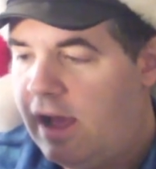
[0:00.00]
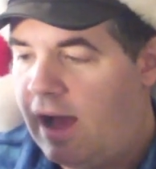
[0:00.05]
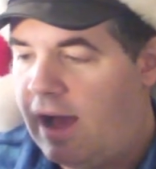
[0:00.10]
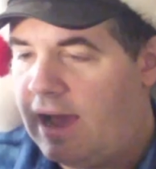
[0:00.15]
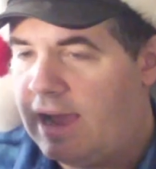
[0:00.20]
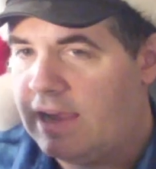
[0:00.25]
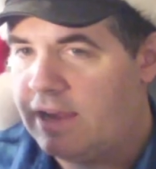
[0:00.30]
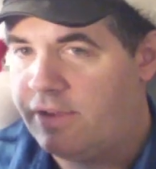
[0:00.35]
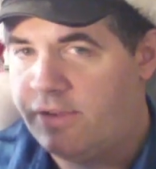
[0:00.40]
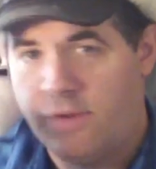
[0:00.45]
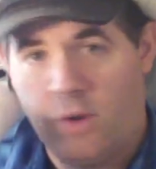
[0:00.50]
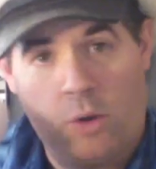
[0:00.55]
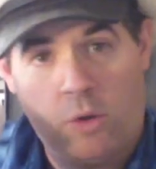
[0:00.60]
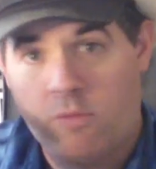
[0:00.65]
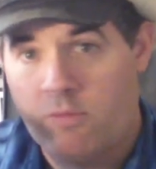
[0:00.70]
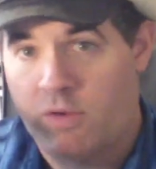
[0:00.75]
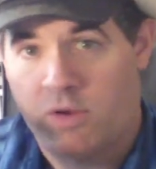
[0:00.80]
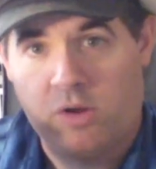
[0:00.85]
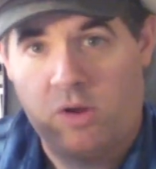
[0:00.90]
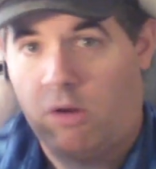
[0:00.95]
I
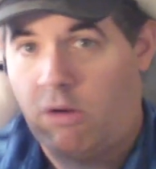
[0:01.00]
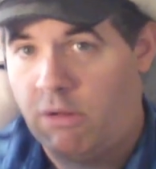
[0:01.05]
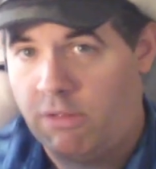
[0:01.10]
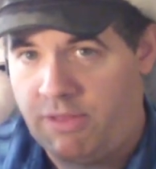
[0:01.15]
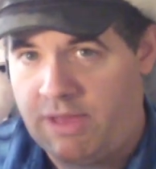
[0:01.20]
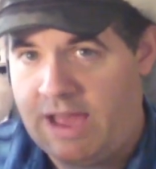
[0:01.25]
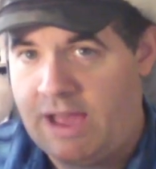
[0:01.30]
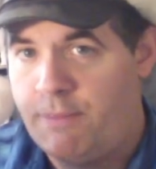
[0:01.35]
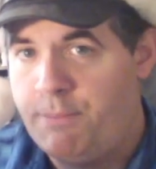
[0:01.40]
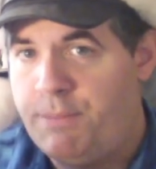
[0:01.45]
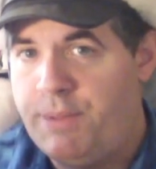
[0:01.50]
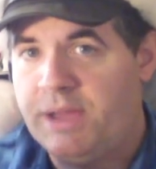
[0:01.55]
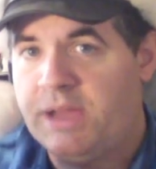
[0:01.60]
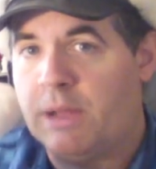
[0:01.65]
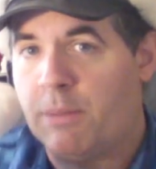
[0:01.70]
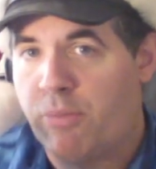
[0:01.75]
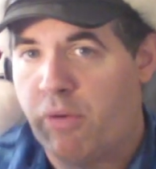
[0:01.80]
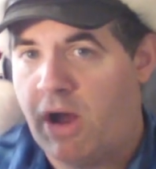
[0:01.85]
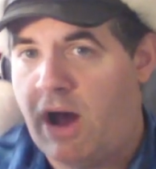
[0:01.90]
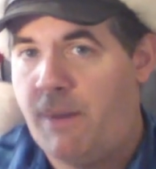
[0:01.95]
don't recall that
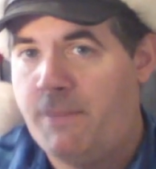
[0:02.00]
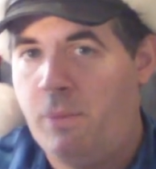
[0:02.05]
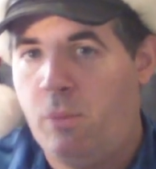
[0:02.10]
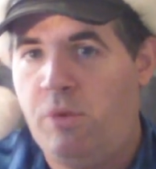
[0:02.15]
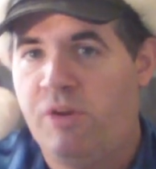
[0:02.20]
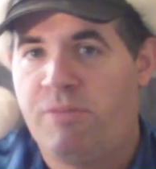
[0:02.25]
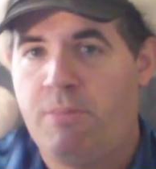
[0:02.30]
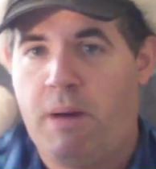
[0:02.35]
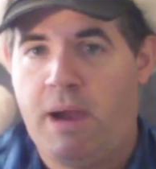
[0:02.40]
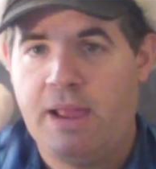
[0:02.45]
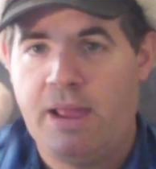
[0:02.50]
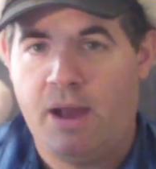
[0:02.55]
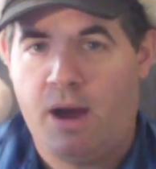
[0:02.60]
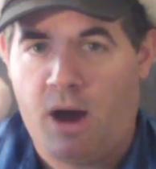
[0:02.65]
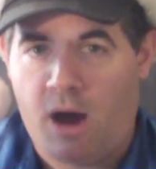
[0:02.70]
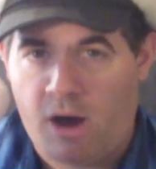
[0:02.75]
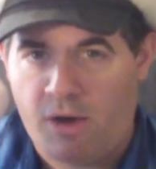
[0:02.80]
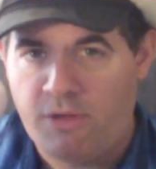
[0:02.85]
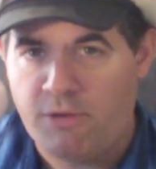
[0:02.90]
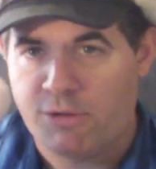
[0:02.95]
being a problem with my
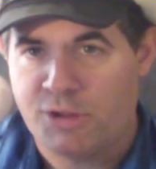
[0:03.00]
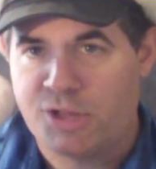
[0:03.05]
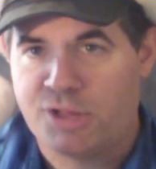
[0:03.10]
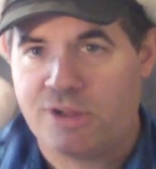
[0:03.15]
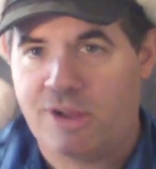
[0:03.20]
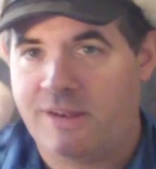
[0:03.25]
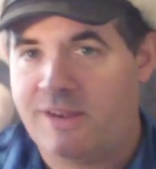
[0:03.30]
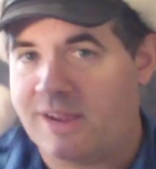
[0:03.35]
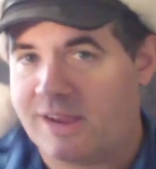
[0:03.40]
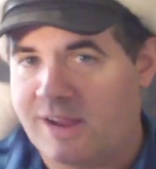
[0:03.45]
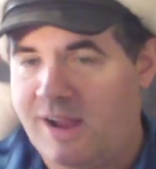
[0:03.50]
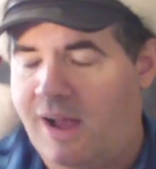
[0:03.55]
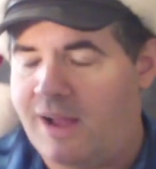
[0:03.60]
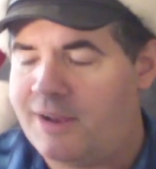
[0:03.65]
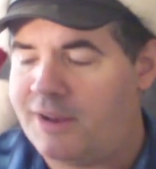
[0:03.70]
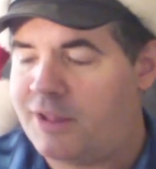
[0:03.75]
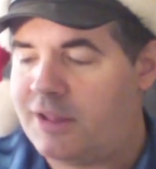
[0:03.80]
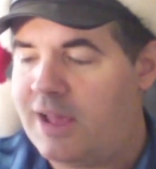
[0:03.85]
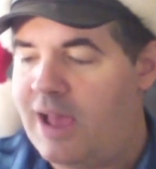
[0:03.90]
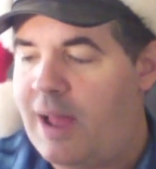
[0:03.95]
other
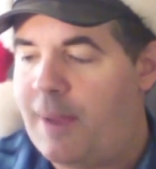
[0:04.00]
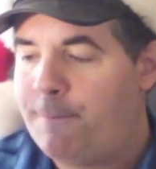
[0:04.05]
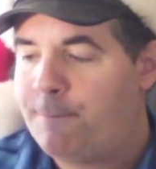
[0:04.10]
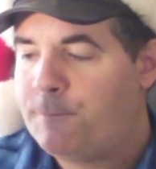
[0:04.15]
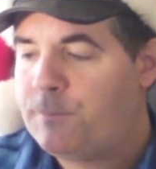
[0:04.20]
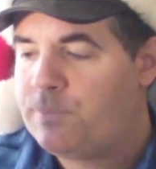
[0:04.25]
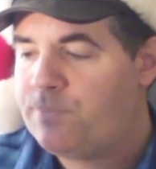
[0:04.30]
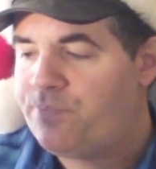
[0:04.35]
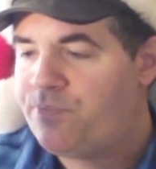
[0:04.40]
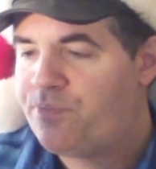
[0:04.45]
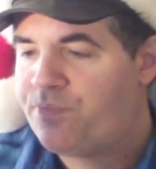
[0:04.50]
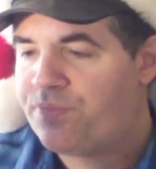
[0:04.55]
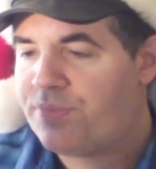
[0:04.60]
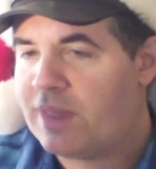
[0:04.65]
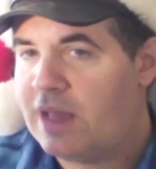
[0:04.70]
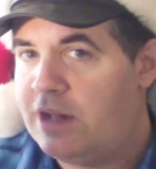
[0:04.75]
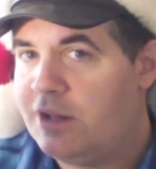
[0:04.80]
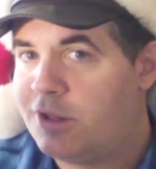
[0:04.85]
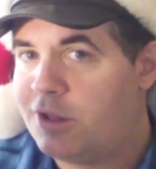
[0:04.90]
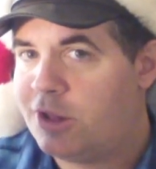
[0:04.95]
Stunticon set,
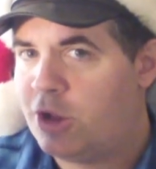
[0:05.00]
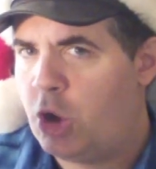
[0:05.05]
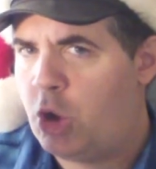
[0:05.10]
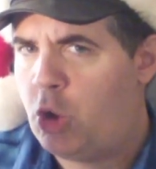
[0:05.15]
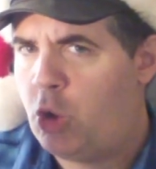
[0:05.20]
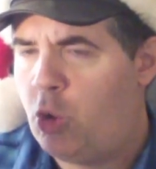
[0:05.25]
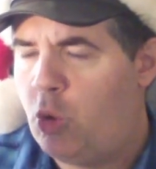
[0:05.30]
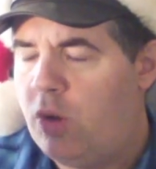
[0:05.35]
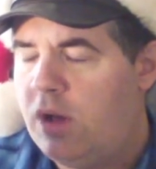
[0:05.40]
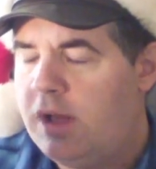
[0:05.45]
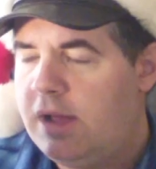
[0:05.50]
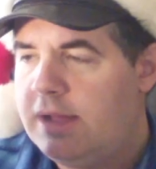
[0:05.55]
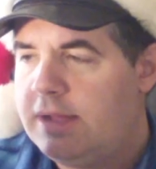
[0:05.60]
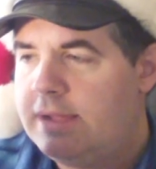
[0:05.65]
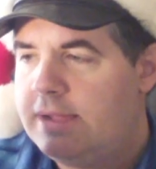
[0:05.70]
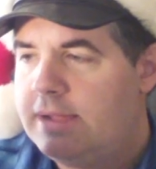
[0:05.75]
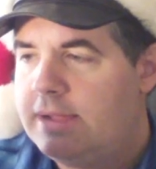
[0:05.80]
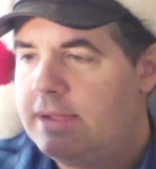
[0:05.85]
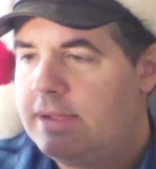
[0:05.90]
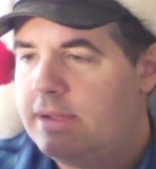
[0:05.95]
so
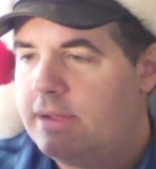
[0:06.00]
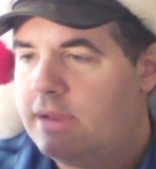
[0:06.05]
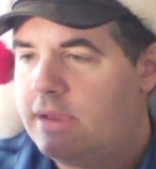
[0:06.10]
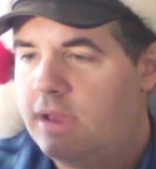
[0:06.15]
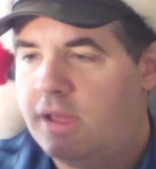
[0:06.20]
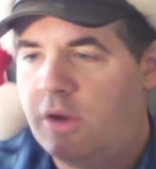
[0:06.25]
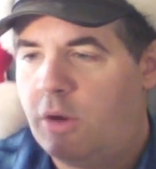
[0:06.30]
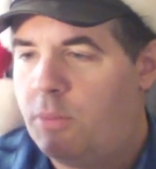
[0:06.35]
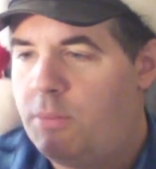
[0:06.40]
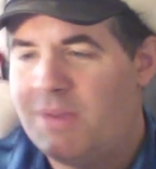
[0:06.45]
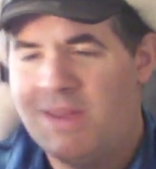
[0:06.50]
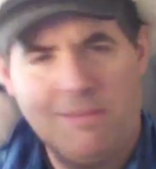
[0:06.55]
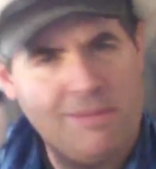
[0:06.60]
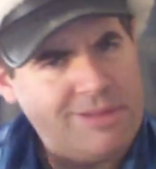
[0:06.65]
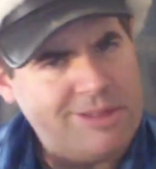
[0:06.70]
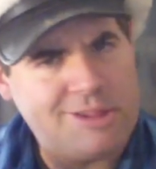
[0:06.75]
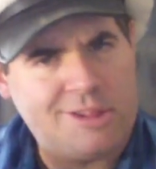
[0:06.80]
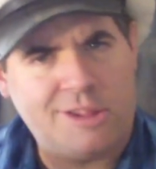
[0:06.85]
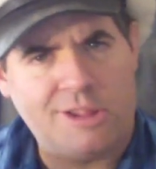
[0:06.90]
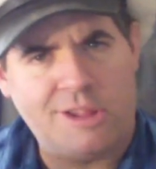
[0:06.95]

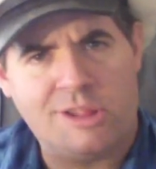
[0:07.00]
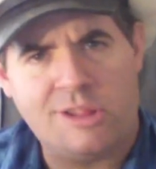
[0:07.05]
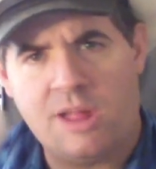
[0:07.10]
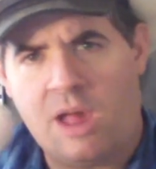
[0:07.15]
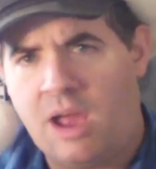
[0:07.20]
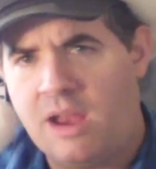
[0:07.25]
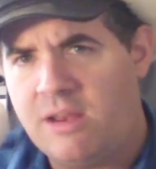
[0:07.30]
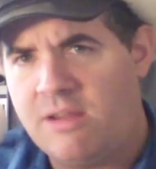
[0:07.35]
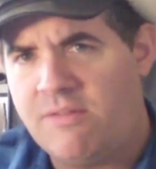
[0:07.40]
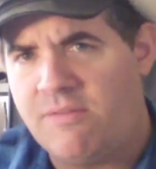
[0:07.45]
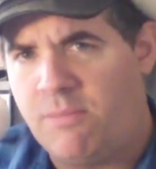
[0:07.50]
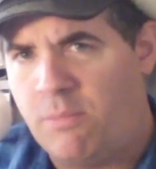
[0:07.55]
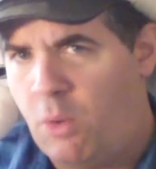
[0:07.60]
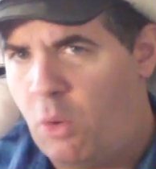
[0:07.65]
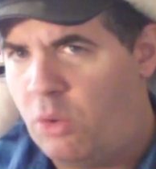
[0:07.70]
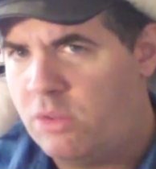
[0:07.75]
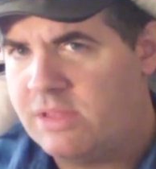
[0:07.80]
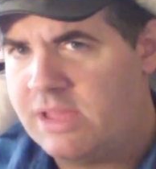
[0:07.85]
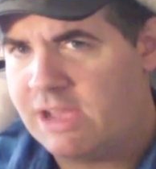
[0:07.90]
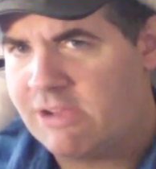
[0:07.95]
maybe this is a sign of
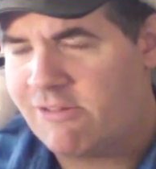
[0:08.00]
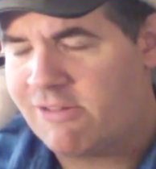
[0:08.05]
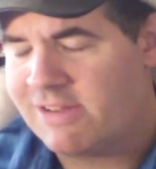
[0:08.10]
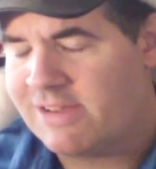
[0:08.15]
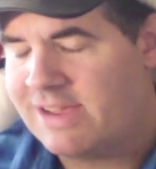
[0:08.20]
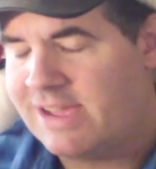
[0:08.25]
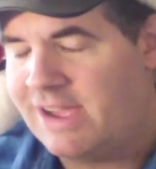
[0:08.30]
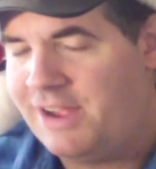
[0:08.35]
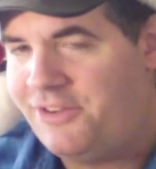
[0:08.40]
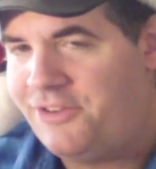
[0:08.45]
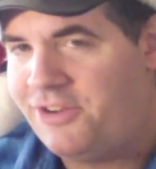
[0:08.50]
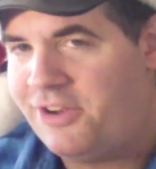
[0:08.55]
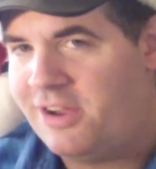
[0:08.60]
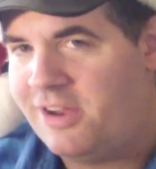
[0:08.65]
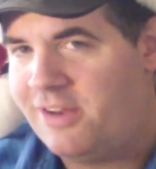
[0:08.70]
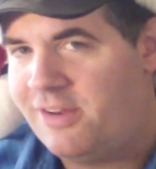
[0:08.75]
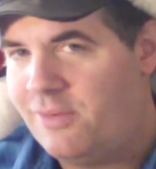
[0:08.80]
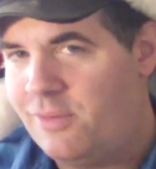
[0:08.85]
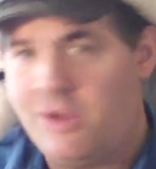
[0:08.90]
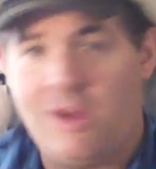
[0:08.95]
mold
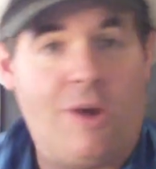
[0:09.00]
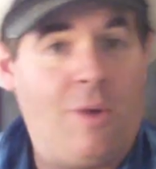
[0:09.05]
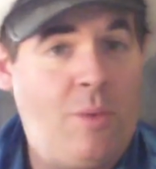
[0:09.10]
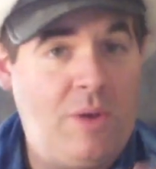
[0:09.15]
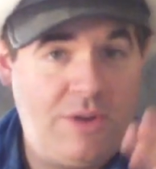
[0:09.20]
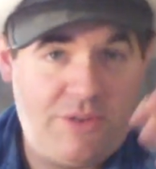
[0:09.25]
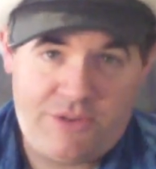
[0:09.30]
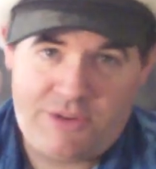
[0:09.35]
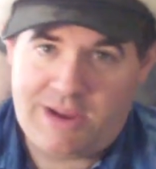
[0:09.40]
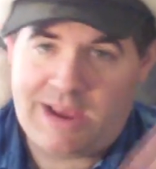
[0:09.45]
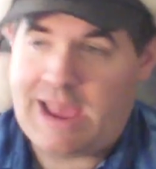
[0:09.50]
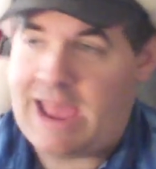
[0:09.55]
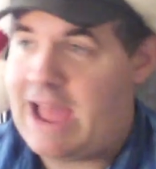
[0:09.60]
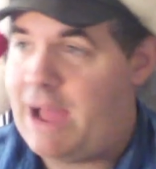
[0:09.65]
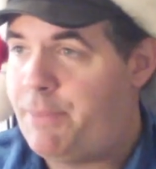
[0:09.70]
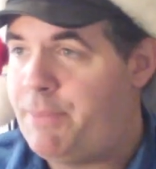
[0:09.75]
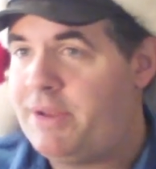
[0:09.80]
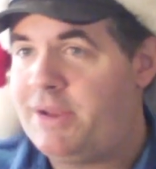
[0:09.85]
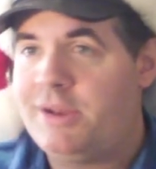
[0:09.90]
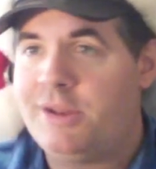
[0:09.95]
degradation, which
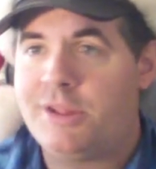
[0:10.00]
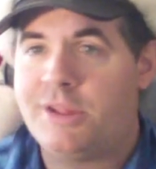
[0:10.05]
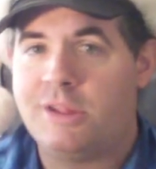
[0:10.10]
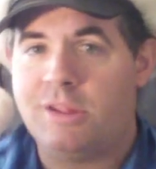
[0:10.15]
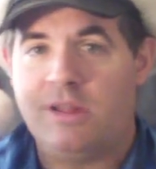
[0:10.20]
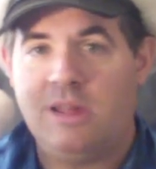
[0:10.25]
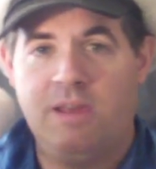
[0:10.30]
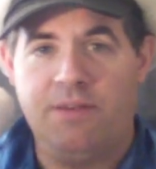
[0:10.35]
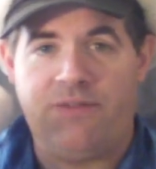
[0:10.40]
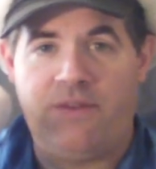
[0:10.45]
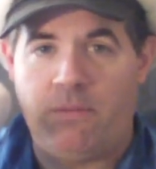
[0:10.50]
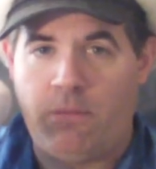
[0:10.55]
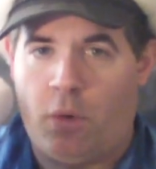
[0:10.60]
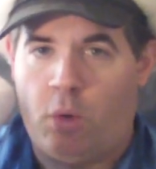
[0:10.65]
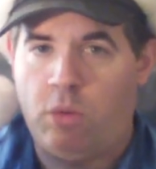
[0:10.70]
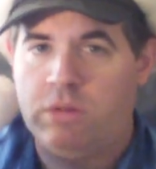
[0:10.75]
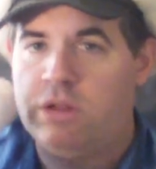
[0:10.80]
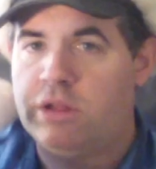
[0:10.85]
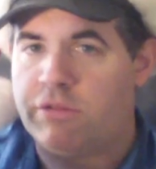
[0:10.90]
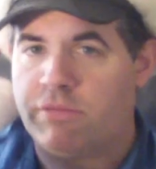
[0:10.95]
happens if a
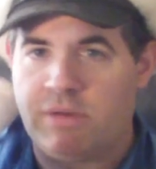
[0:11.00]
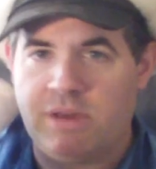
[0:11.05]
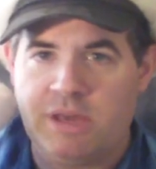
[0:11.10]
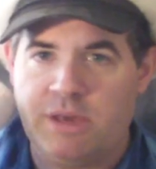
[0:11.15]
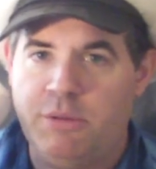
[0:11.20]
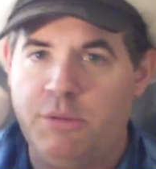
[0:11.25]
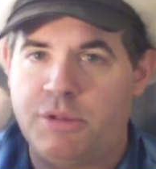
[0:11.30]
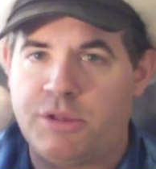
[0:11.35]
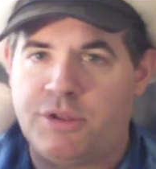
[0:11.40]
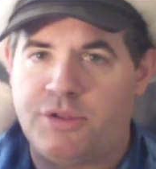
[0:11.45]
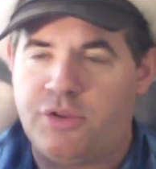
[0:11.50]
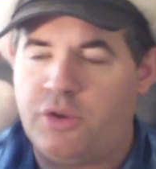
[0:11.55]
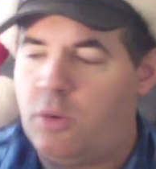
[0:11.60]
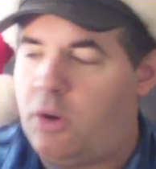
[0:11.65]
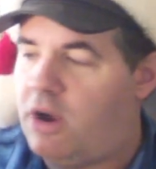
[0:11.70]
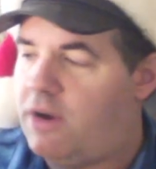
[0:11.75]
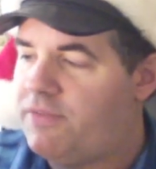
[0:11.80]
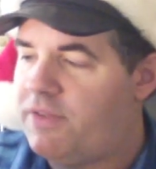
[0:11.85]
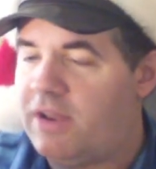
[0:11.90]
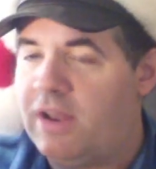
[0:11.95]
mold is reused
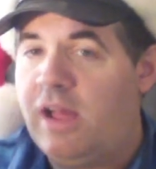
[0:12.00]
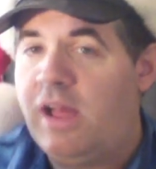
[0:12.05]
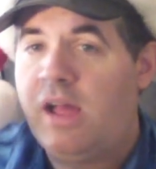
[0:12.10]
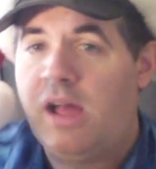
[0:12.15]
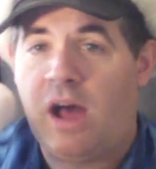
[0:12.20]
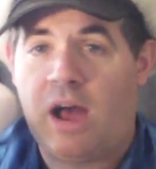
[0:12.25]
too often.